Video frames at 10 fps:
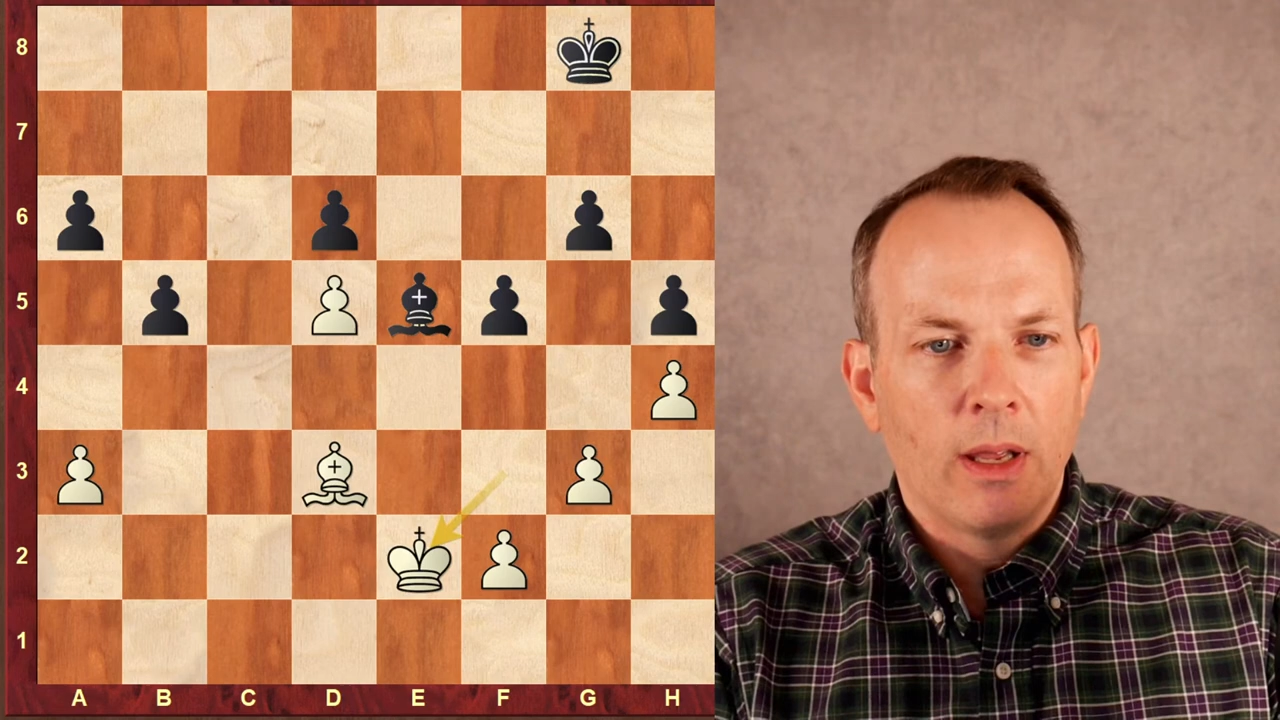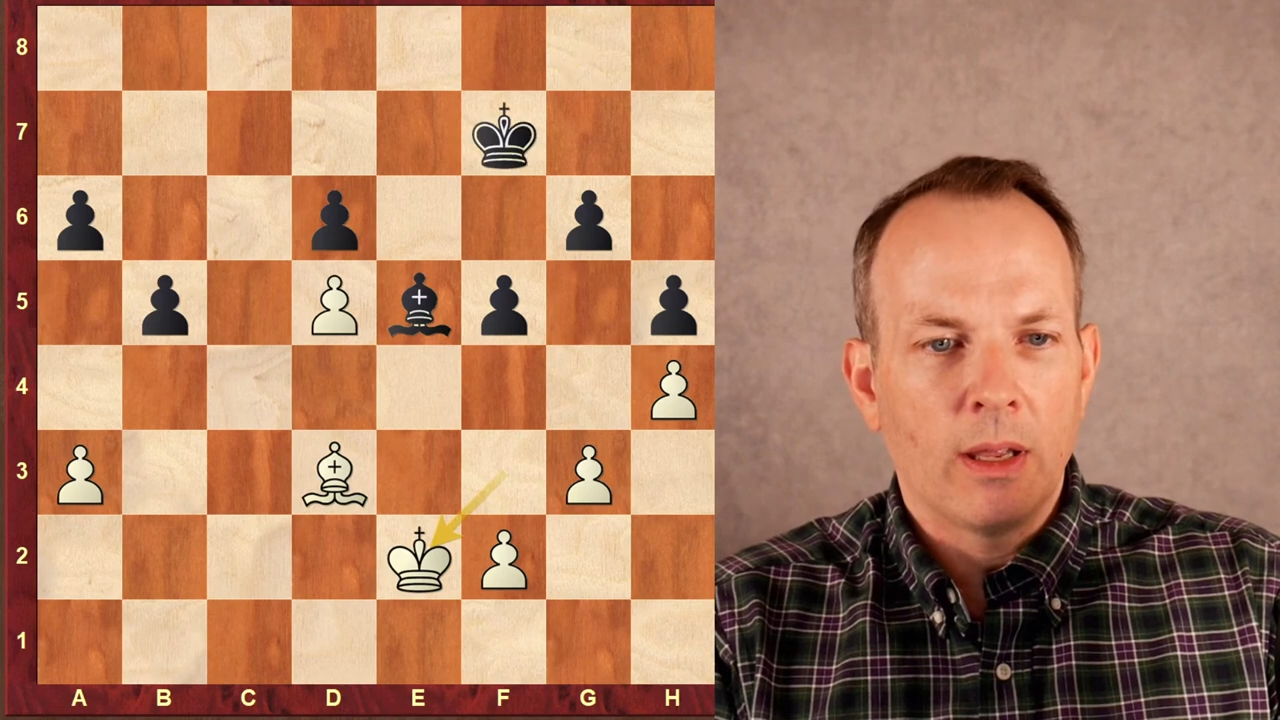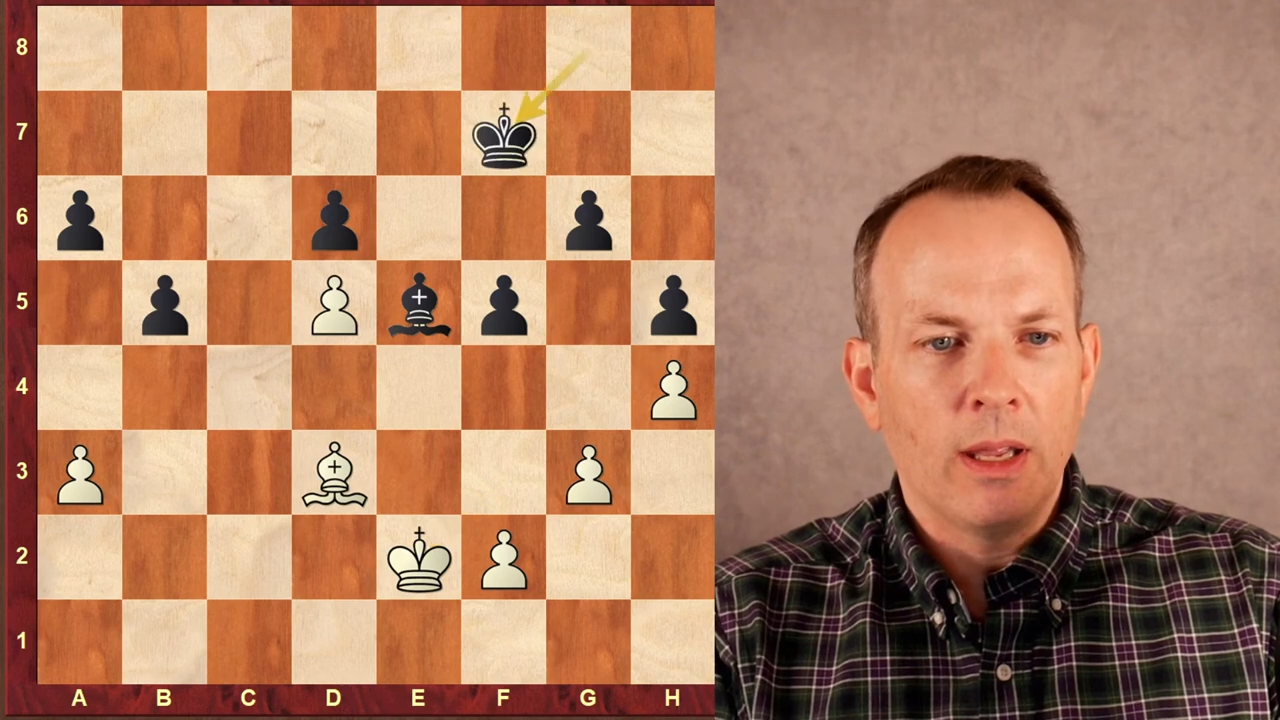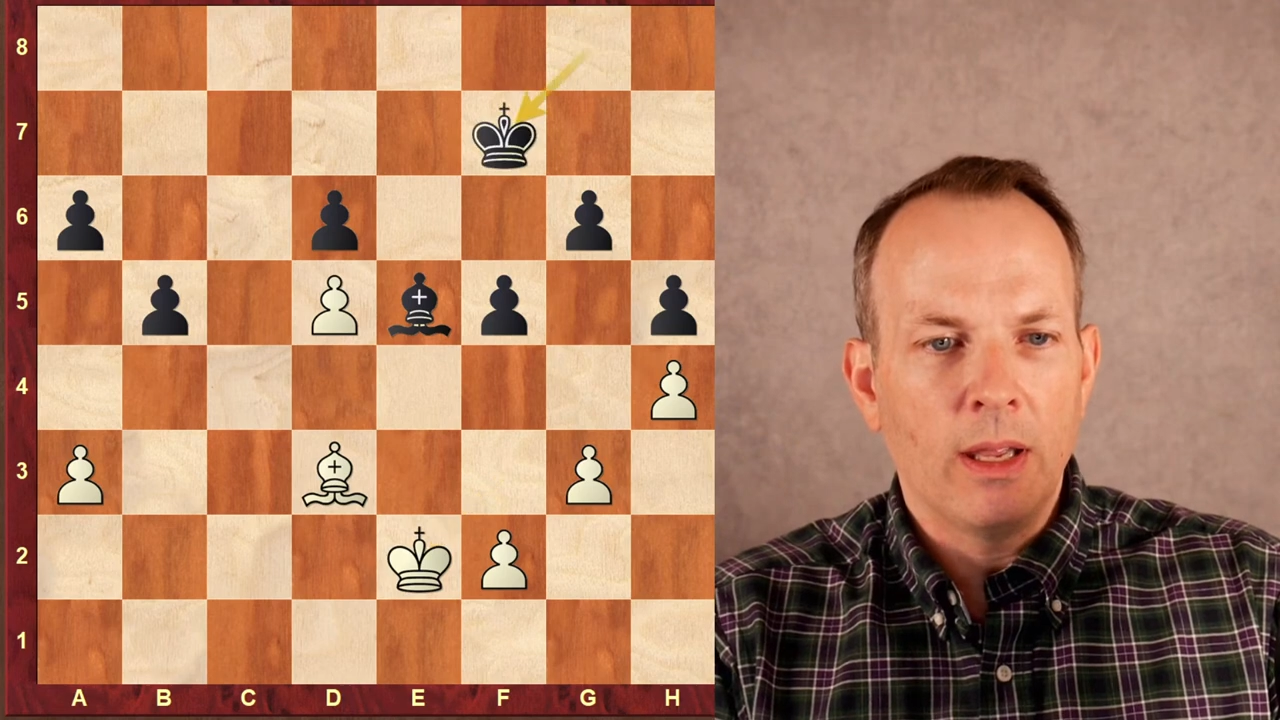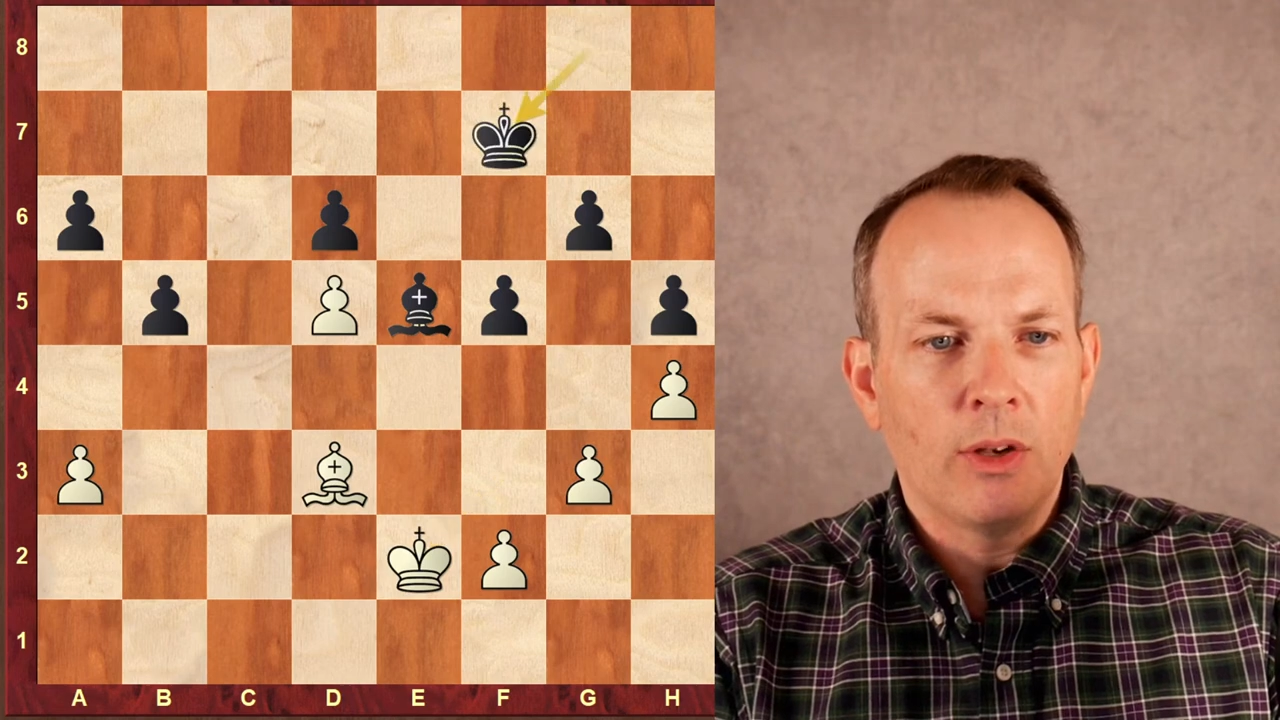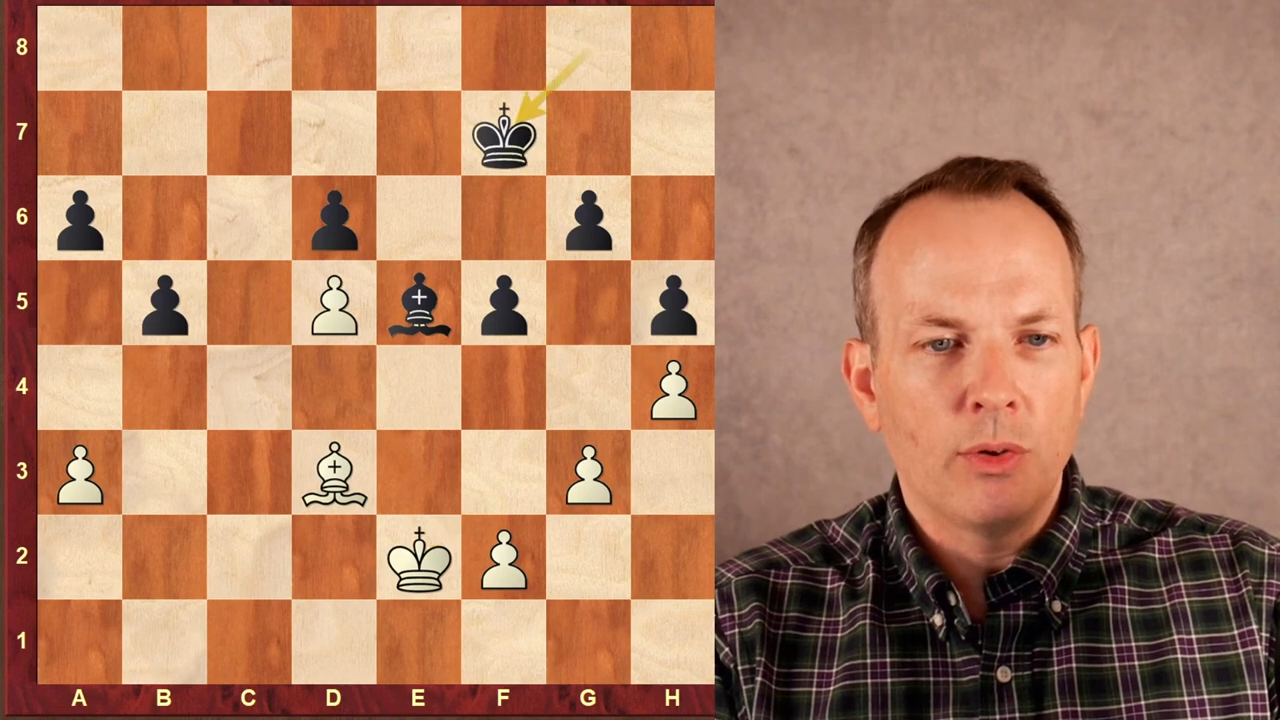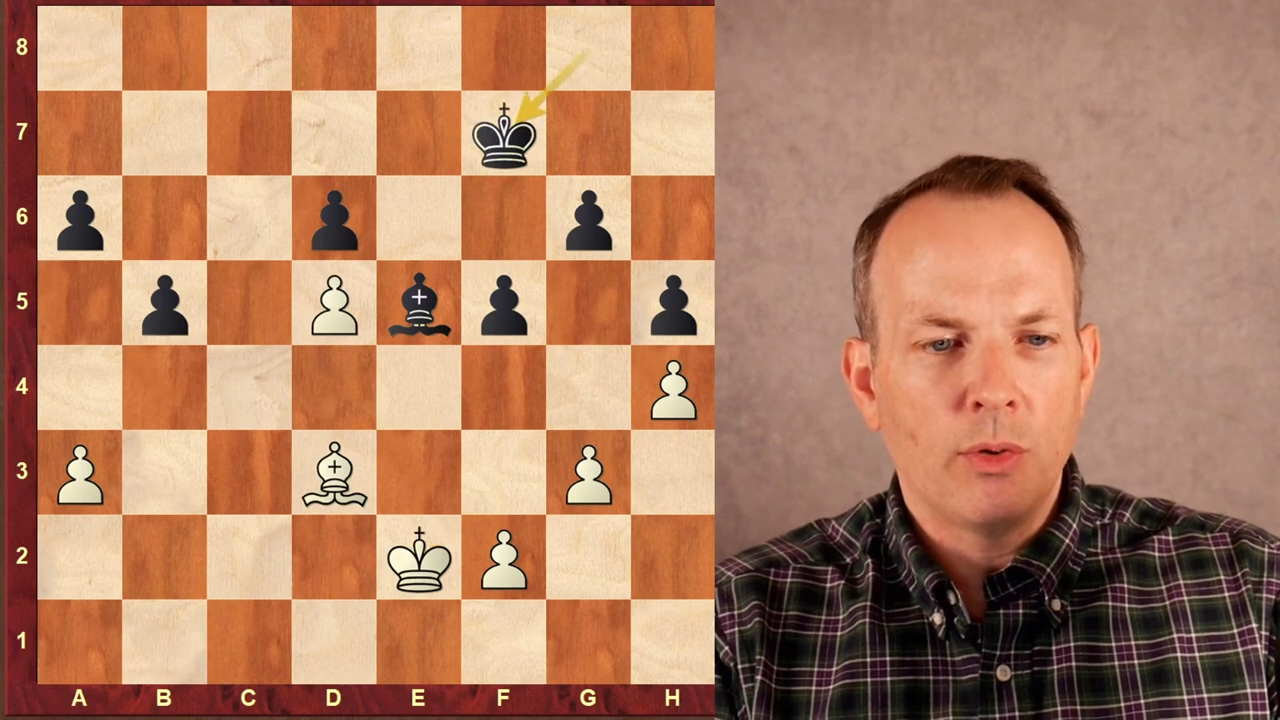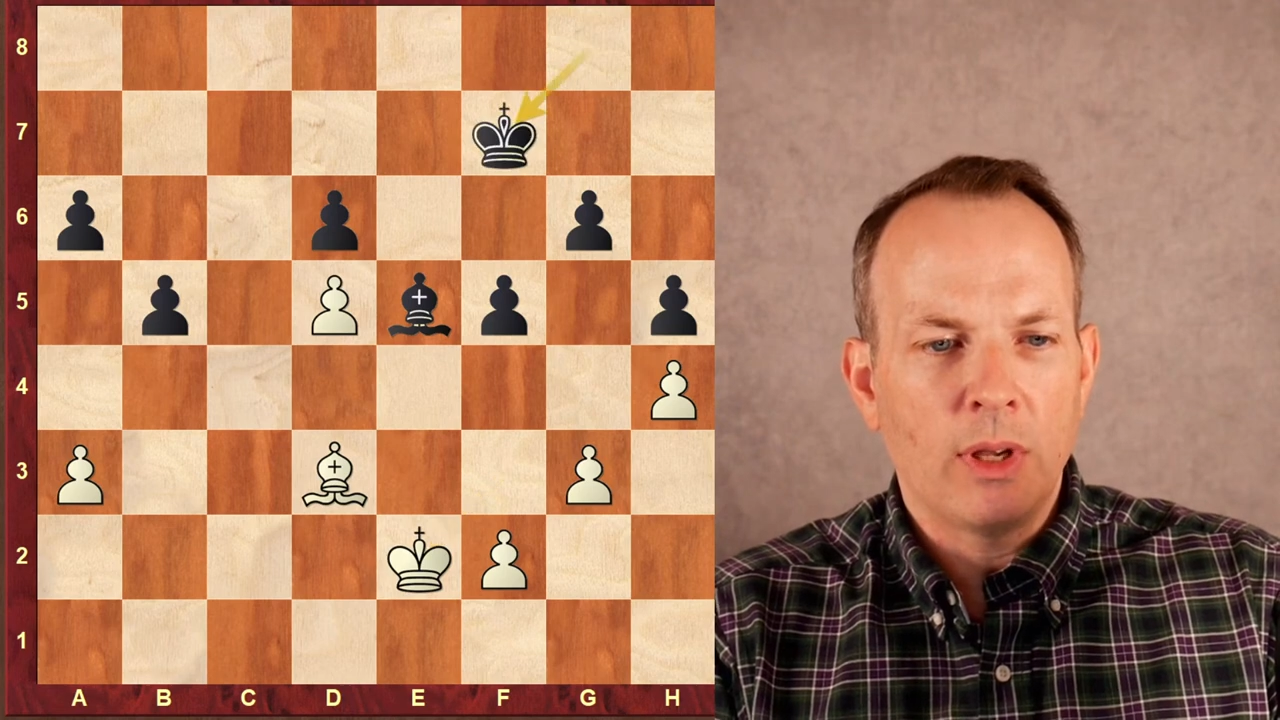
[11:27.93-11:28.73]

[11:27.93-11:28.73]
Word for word: King e two,